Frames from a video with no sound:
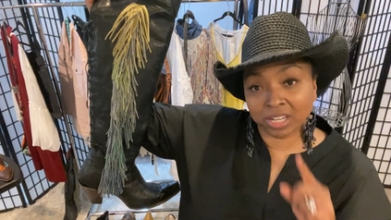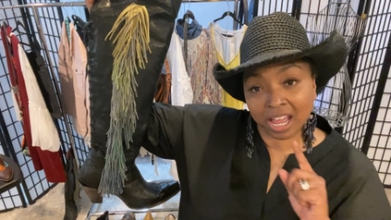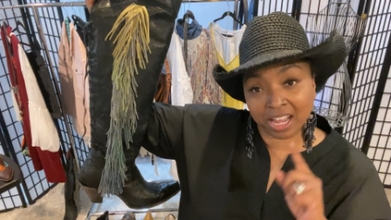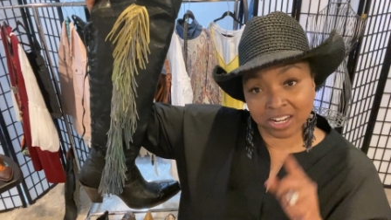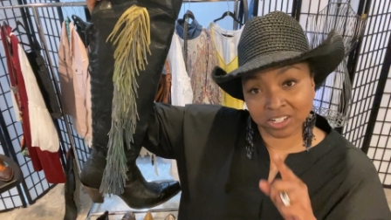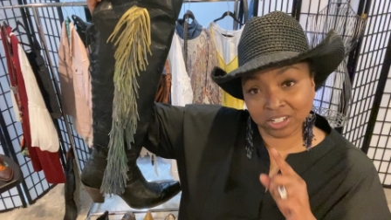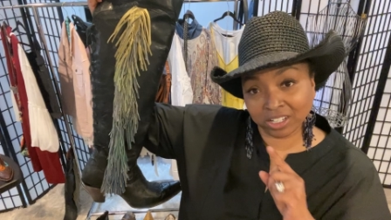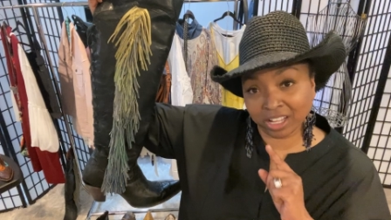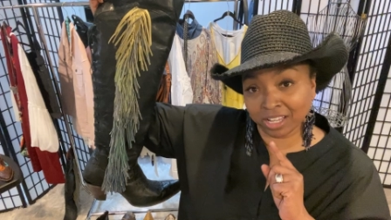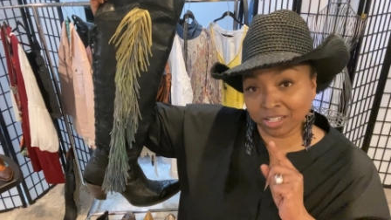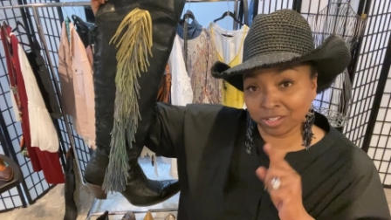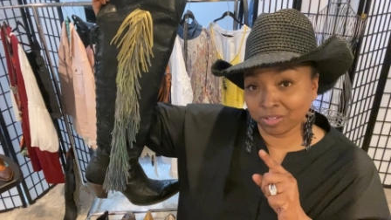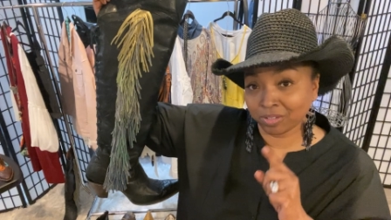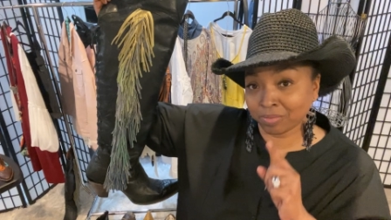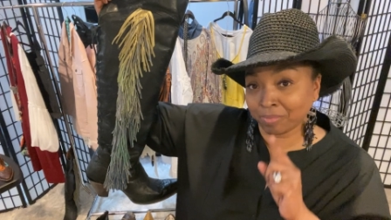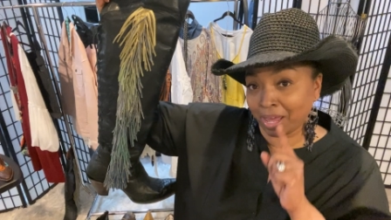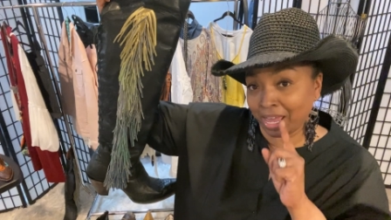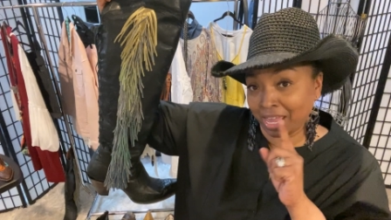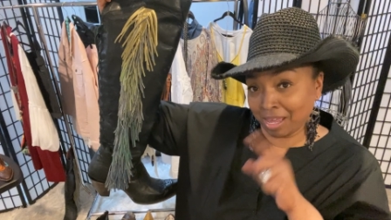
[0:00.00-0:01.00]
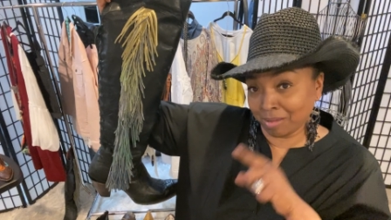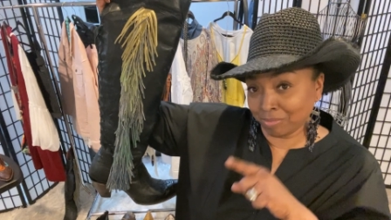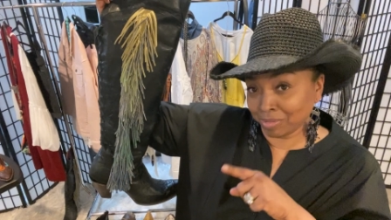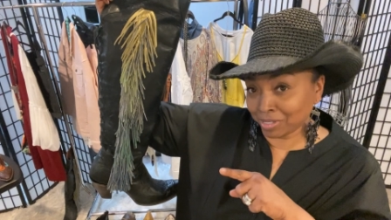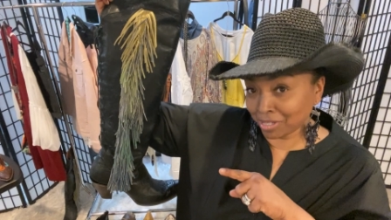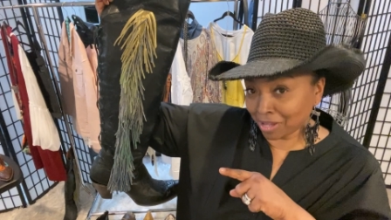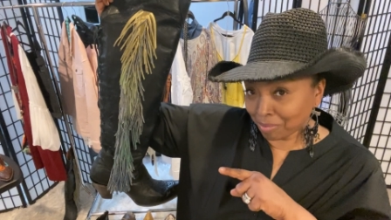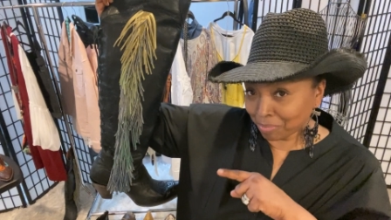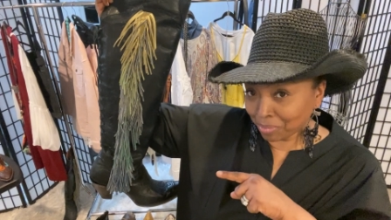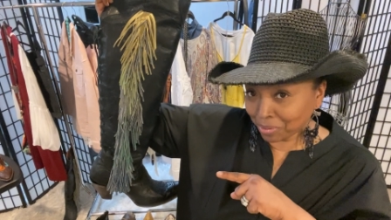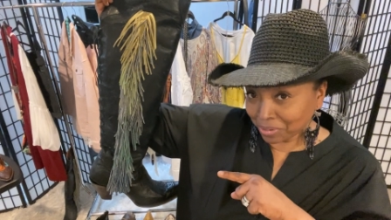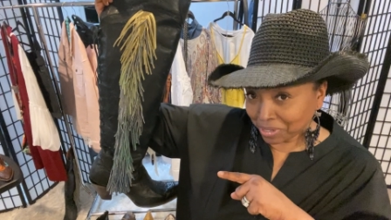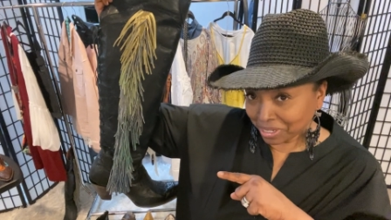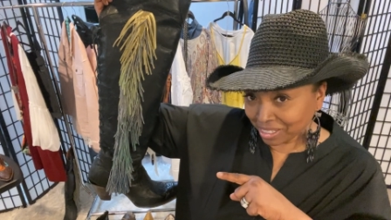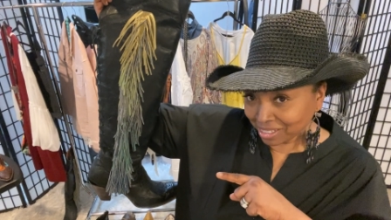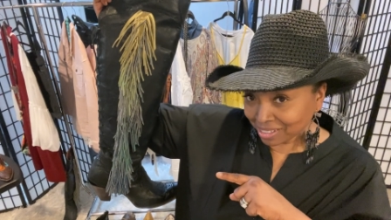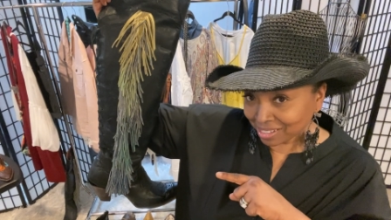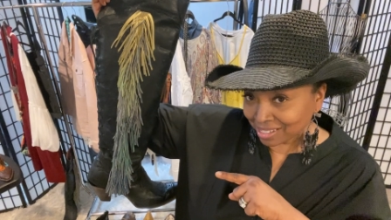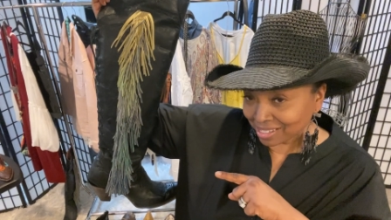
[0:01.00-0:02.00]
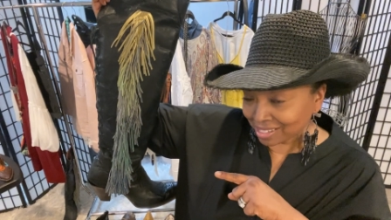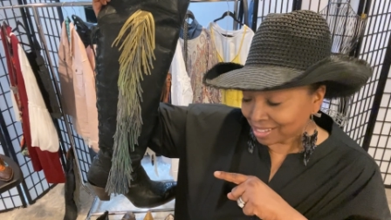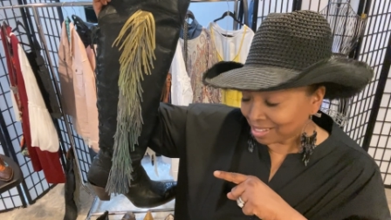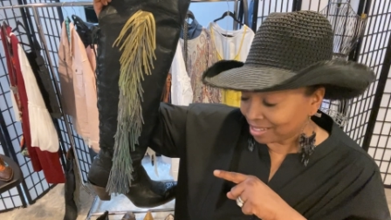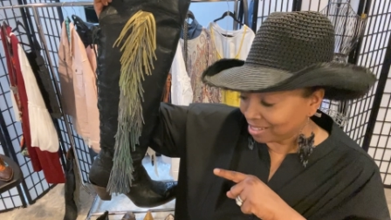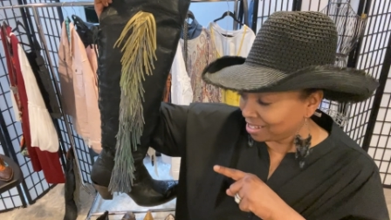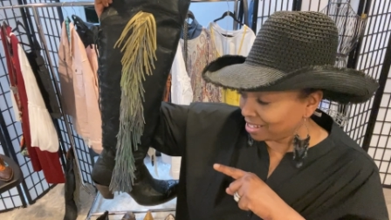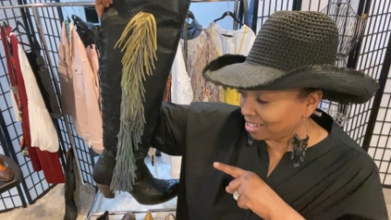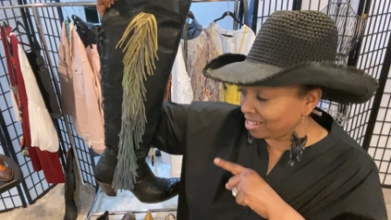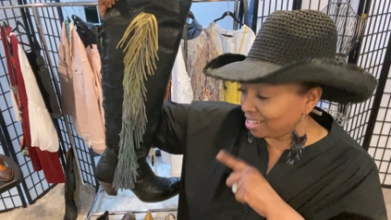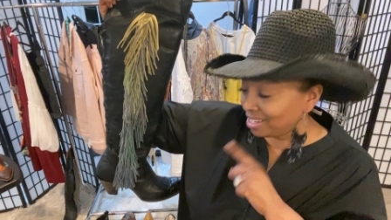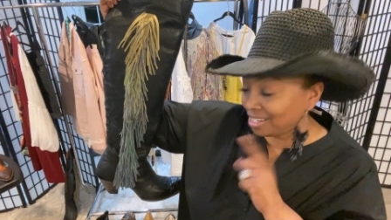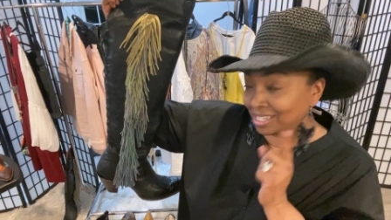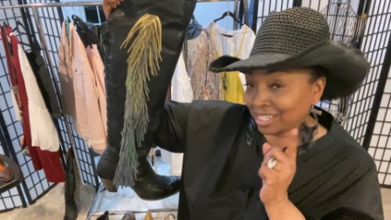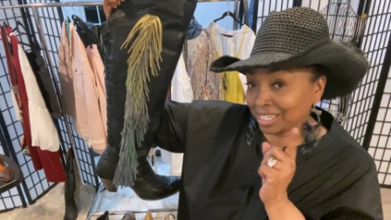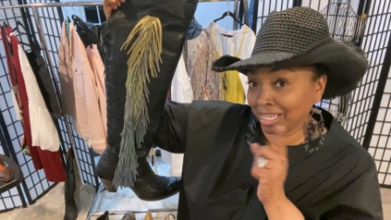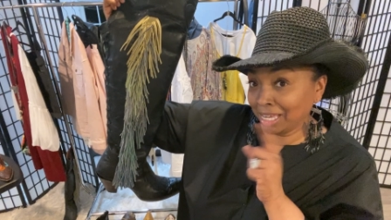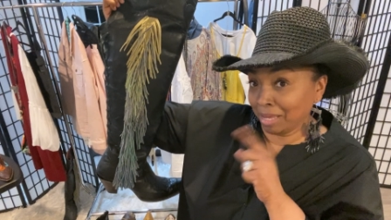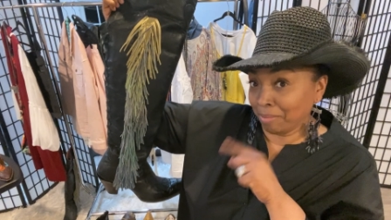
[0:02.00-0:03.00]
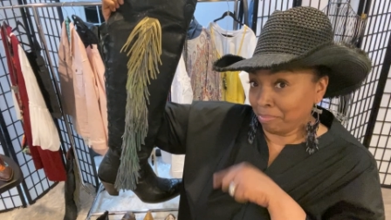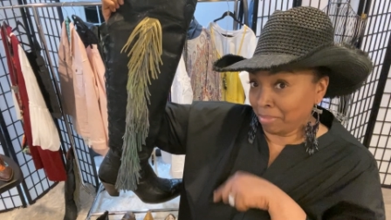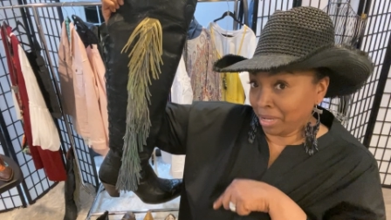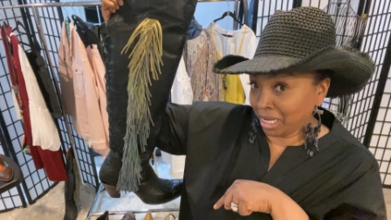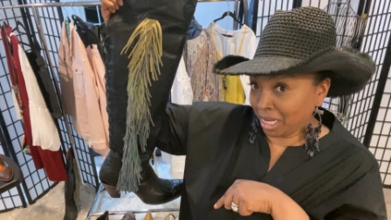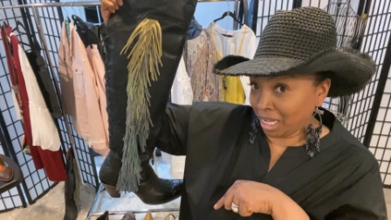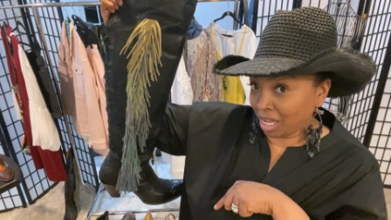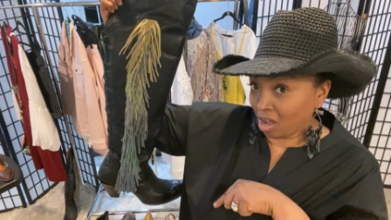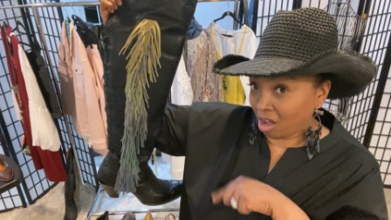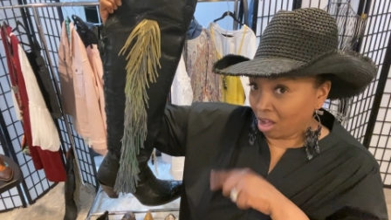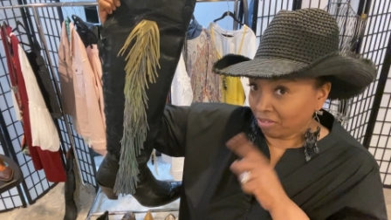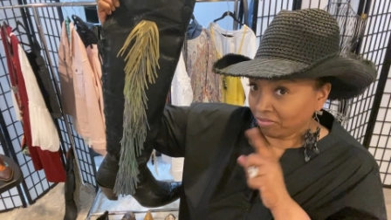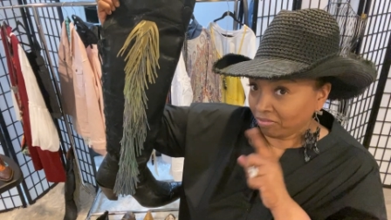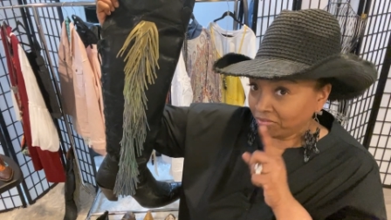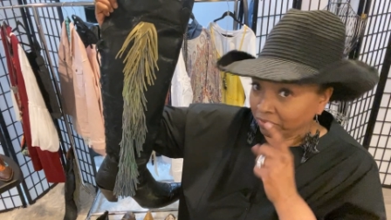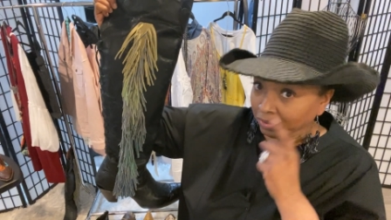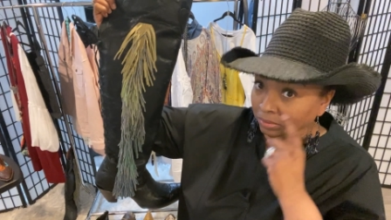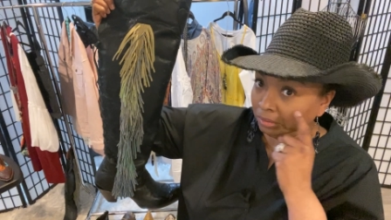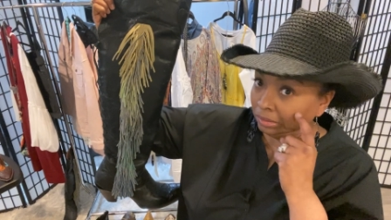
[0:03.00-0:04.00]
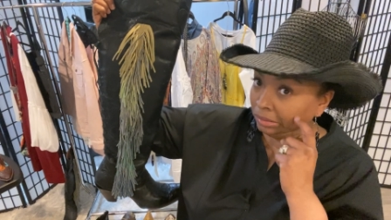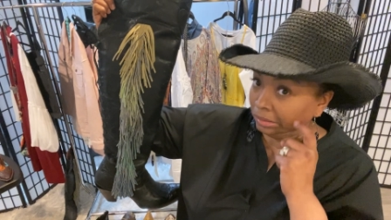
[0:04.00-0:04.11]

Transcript: actually I used my Amazon points to get money off.